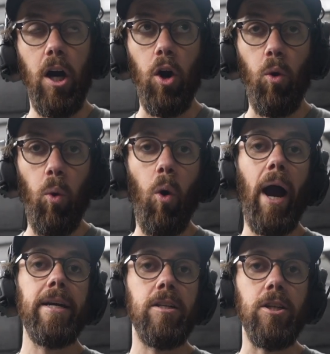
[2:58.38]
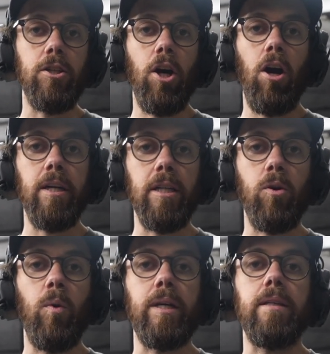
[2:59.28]
acquire your target
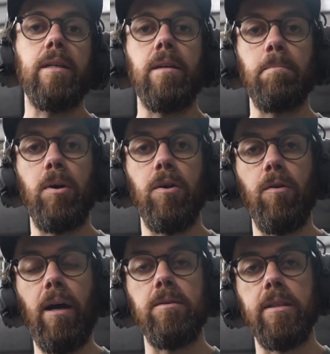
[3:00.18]
quickly and put rounds